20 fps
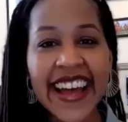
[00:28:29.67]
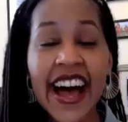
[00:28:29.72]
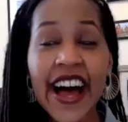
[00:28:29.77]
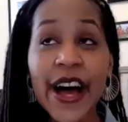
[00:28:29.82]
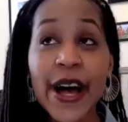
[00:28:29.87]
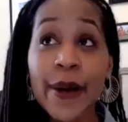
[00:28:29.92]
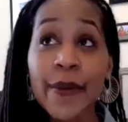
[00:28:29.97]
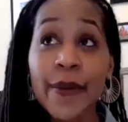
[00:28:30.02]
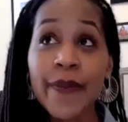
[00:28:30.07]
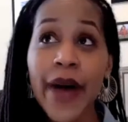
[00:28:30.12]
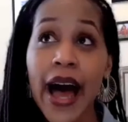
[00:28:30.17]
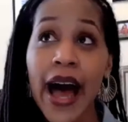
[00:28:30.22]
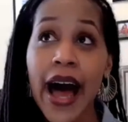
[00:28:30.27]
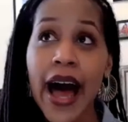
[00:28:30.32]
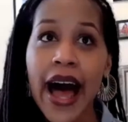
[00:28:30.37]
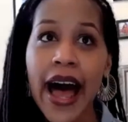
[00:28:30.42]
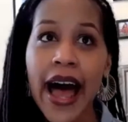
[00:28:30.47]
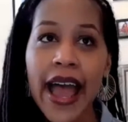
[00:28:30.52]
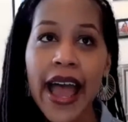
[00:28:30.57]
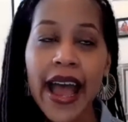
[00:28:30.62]

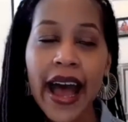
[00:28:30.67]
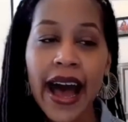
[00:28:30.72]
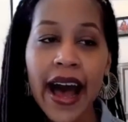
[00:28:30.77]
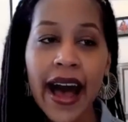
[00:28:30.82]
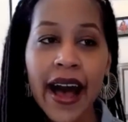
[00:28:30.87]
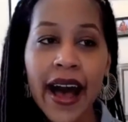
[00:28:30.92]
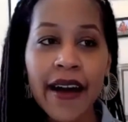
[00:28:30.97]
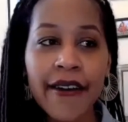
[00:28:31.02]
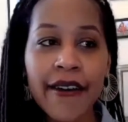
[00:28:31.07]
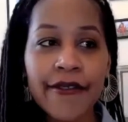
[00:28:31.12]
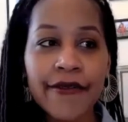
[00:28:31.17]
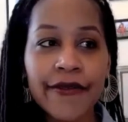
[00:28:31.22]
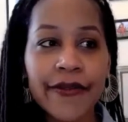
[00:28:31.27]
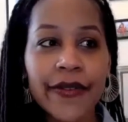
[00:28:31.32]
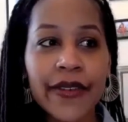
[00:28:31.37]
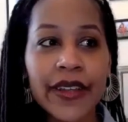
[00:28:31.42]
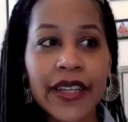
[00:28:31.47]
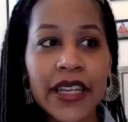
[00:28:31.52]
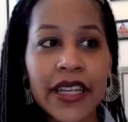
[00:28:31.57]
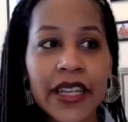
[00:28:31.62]
I have,
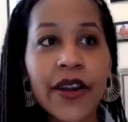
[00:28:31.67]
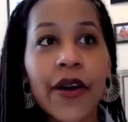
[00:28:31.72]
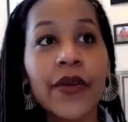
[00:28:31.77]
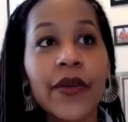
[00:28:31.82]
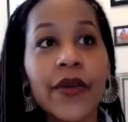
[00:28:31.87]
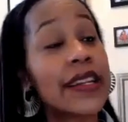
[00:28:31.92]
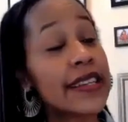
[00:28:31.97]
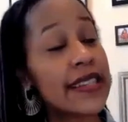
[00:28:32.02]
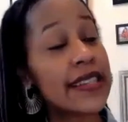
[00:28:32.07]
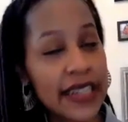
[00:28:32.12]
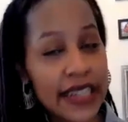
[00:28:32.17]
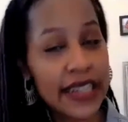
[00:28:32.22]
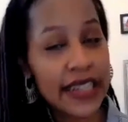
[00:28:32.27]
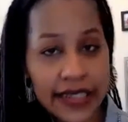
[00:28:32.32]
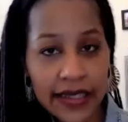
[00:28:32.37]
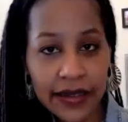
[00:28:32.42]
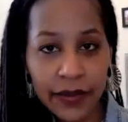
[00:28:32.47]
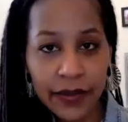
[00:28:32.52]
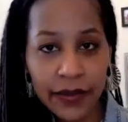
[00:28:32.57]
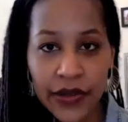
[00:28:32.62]
you know, listening
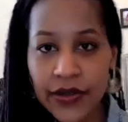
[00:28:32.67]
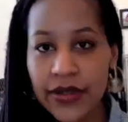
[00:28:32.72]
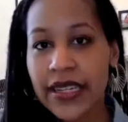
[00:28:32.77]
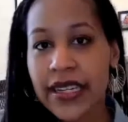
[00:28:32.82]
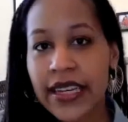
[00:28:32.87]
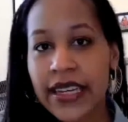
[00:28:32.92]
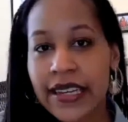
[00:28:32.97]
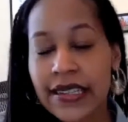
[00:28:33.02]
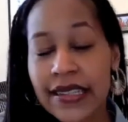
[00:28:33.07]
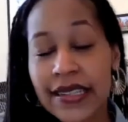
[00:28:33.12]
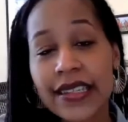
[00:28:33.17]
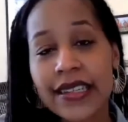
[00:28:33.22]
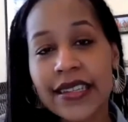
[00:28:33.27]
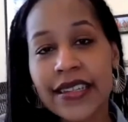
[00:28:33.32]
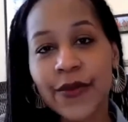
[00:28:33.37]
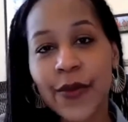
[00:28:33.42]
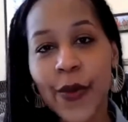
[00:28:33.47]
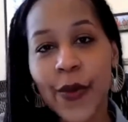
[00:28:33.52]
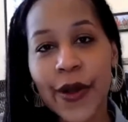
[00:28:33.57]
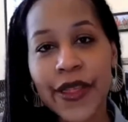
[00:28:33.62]
to music is
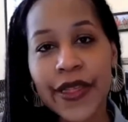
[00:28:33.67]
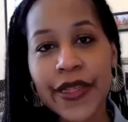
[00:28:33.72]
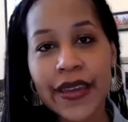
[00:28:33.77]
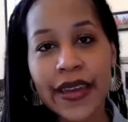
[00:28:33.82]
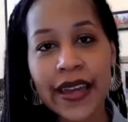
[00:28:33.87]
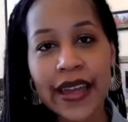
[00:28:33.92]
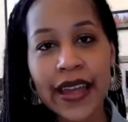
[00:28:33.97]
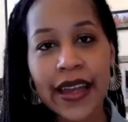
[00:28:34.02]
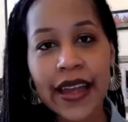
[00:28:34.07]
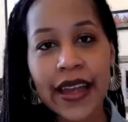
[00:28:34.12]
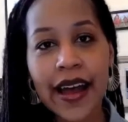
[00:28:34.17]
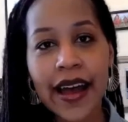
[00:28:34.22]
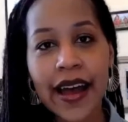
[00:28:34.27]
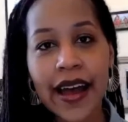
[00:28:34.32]
one thing.